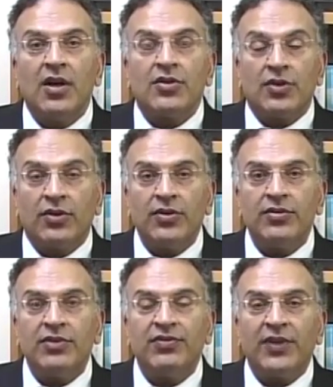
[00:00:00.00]
So those
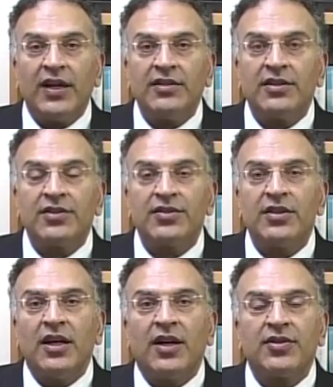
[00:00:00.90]
three factors
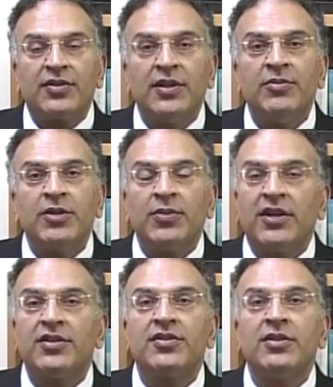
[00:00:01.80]
seem to
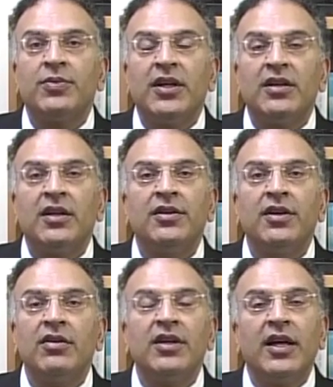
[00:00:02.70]
participate in
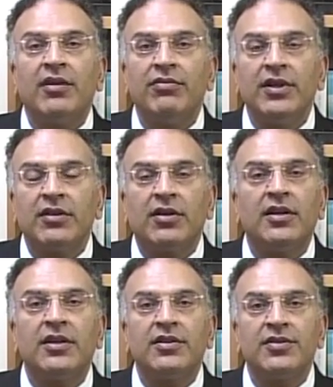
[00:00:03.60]
nearly every
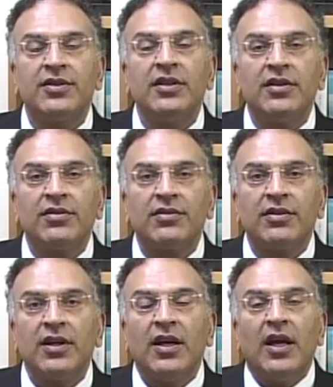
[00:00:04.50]
chronic disease.
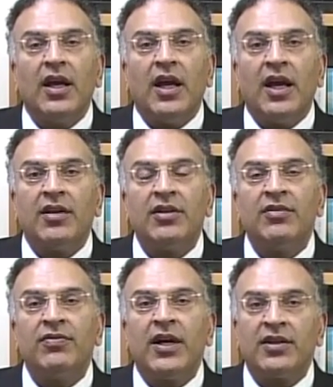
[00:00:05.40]
And
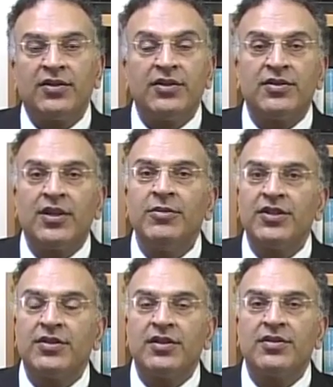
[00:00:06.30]
in fact, in some
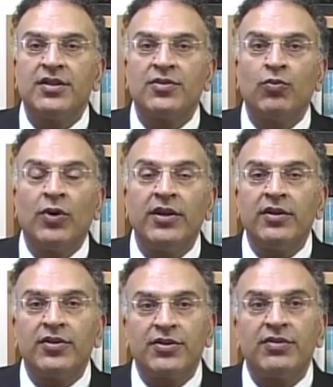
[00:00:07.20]
instances, one of
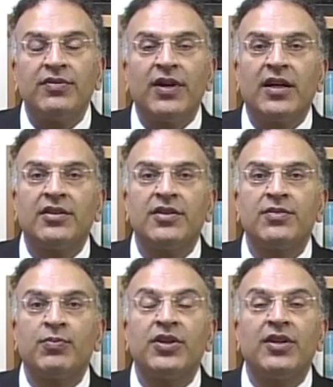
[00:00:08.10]
those three factors
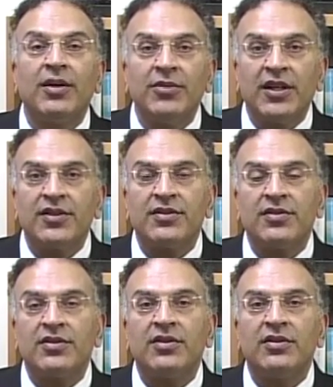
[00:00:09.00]
predominates
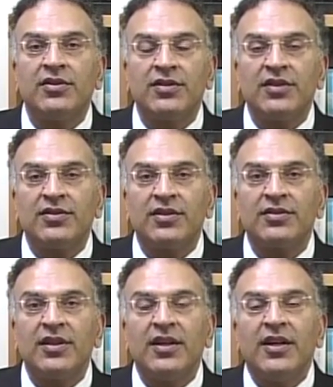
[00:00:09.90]
in certain diseases.